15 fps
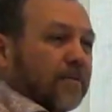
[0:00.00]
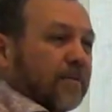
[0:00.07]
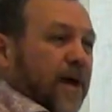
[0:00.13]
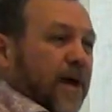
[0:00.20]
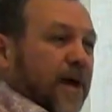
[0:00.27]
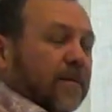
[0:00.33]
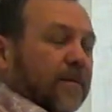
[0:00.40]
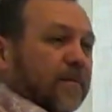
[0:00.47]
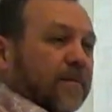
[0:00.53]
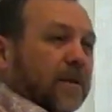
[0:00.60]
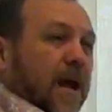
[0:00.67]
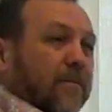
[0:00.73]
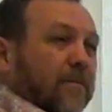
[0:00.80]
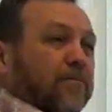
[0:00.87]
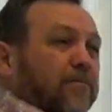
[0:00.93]

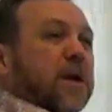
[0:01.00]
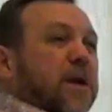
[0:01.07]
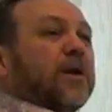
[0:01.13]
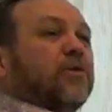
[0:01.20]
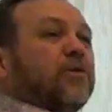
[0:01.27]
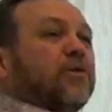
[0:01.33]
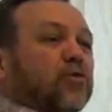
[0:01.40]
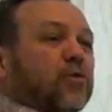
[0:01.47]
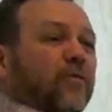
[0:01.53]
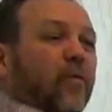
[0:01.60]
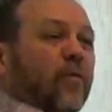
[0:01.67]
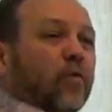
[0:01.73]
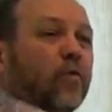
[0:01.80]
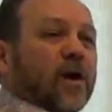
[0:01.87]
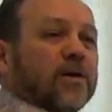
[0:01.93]
that pictures
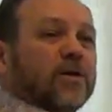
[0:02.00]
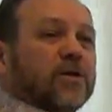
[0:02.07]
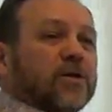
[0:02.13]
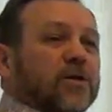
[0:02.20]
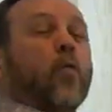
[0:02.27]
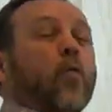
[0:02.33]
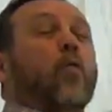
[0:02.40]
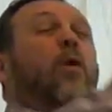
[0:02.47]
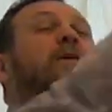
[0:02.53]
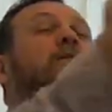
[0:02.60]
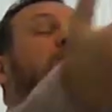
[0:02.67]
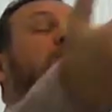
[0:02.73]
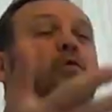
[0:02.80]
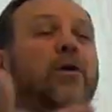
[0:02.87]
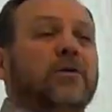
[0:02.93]
for us what
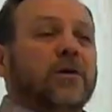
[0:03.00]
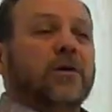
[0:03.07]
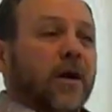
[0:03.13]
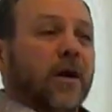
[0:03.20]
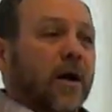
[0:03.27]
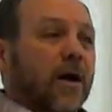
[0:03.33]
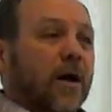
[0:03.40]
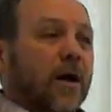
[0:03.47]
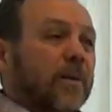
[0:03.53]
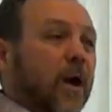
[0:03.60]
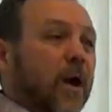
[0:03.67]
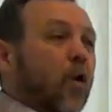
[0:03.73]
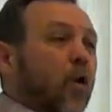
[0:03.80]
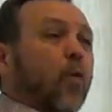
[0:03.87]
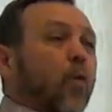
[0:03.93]
is going to come,
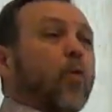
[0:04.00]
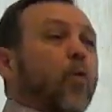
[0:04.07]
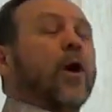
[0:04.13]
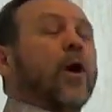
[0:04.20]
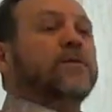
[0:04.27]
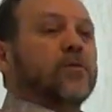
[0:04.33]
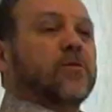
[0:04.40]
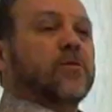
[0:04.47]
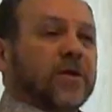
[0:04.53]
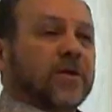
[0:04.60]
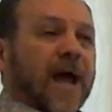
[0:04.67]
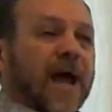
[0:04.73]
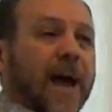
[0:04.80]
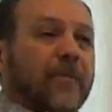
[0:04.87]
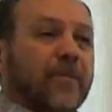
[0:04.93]
what is
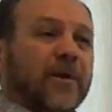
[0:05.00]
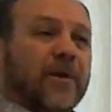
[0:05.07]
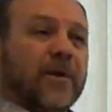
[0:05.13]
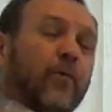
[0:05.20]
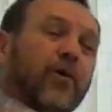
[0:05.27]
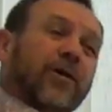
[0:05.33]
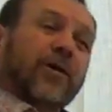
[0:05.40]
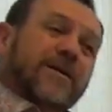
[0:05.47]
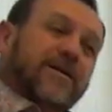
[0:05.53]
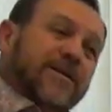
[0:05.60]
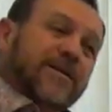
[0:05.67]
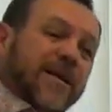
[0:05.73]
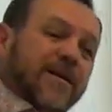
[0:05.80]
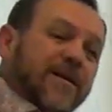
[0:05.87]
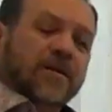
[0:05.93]
going to happen. And we're going to
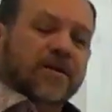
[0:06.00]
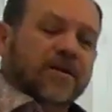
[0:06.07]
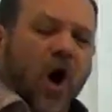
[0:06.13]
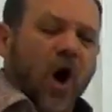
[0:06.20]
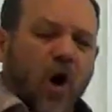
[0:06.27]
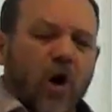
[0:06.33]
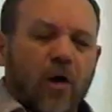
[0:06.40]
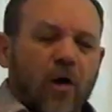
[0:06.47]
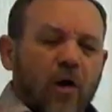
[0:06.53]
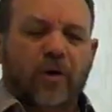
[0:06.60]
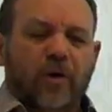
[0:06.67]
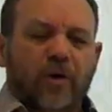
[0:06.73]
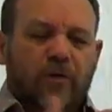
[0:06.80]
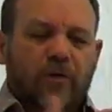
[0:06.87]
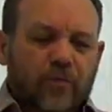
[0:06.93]
see these all the
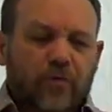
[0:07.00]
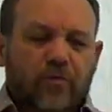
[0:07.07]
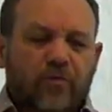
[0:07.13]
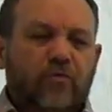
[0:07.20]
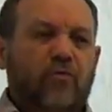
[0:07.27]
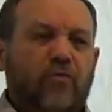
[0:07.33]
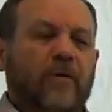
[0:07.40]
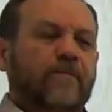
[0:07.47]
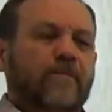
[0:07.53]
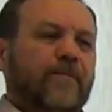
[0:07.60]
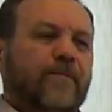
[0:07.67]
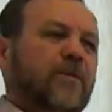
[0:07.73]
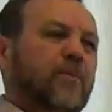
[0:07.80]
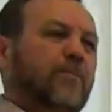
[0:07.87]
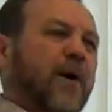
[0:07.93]
way through
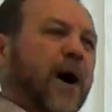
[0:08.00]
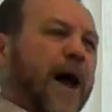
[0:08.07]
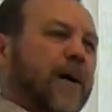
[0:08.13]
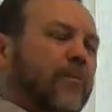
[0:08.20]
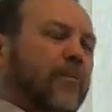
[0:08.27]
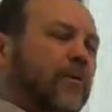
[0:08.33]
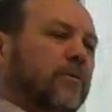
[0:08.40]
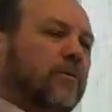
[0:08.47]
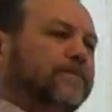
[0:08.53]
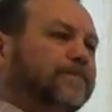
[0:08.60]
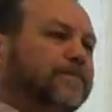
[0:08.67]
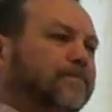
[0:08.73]
the Bible.